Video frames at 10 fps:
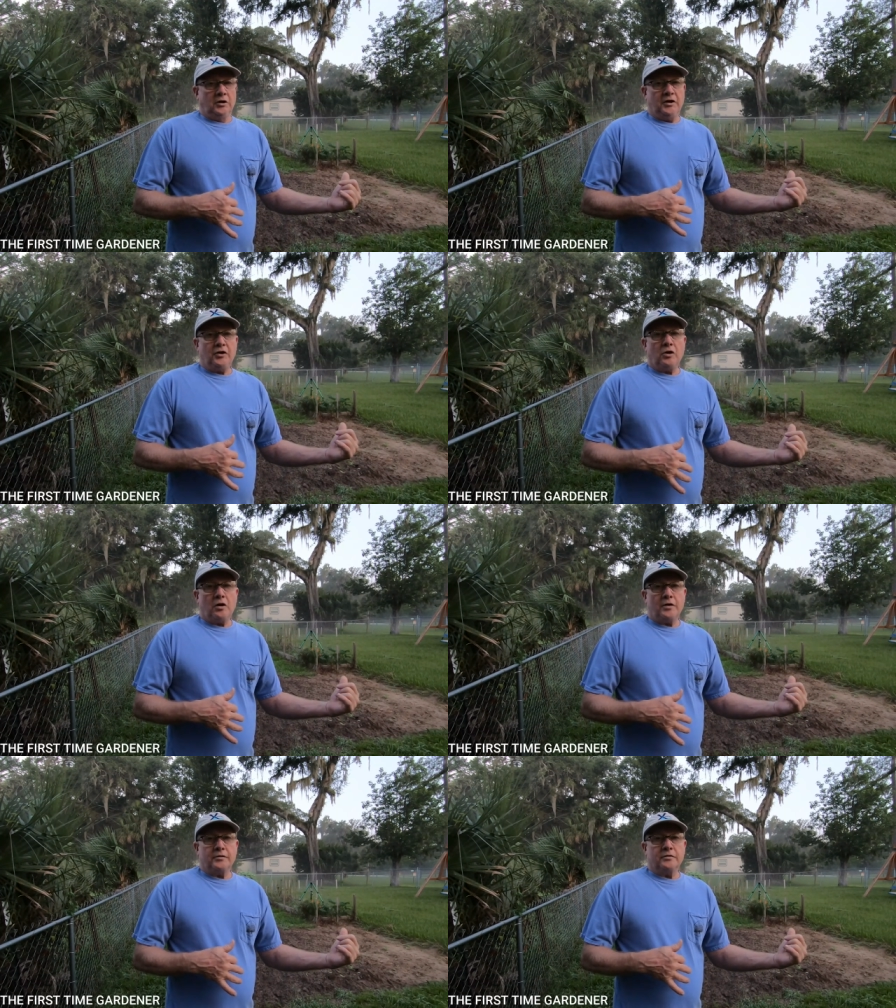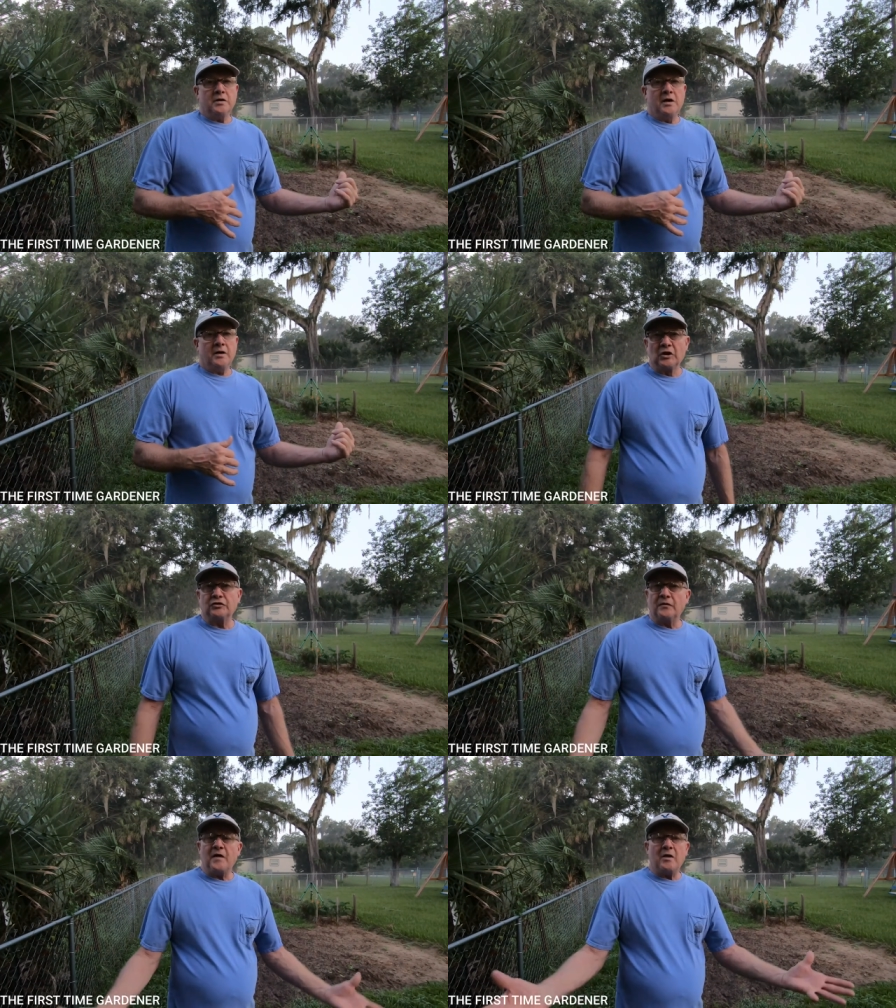in the garden.
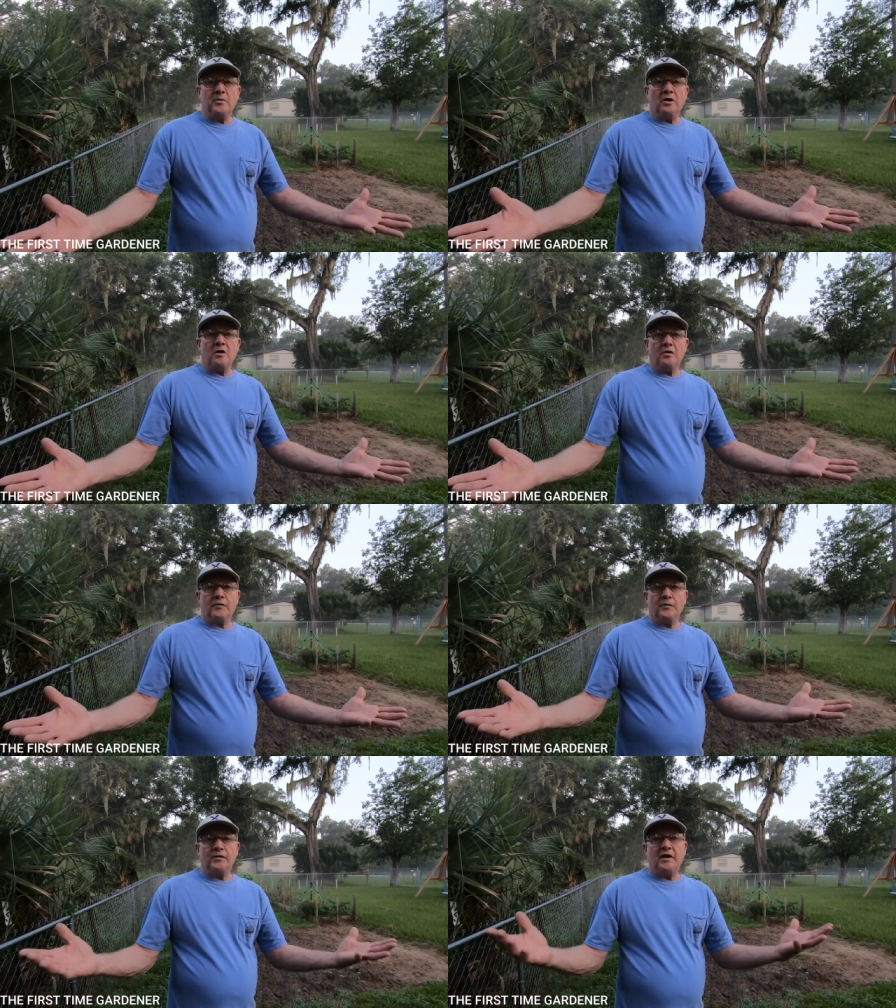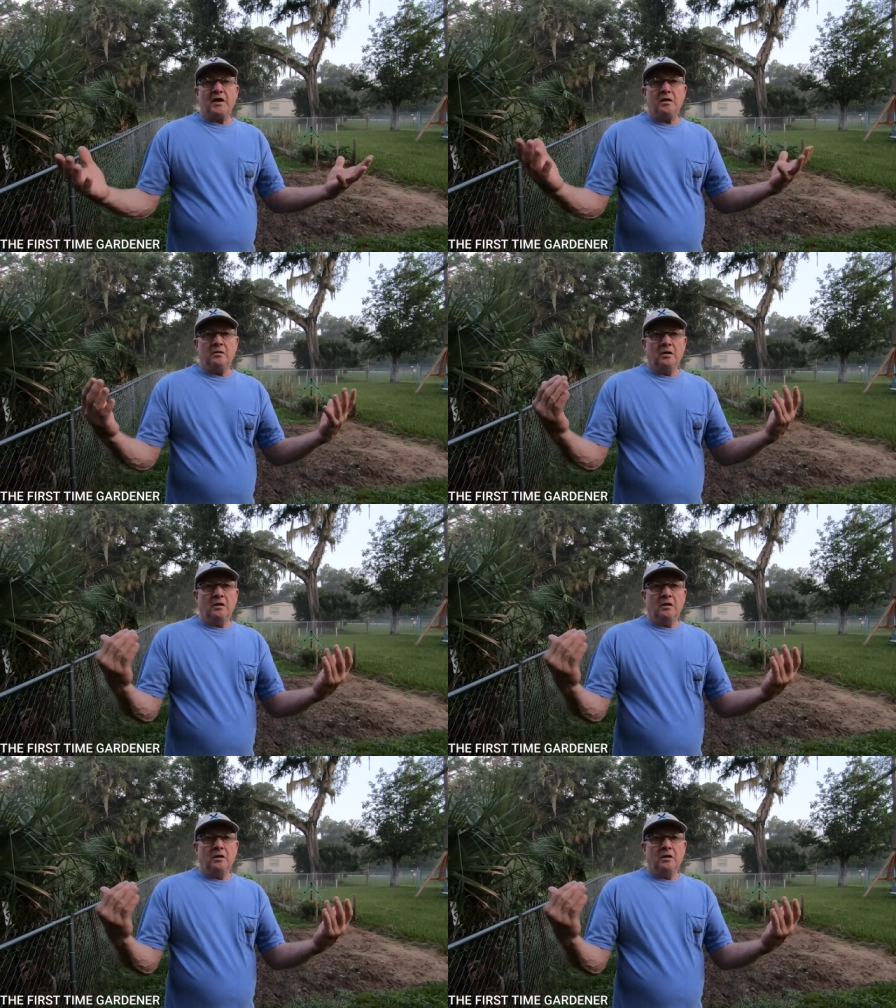So follow me along through the day.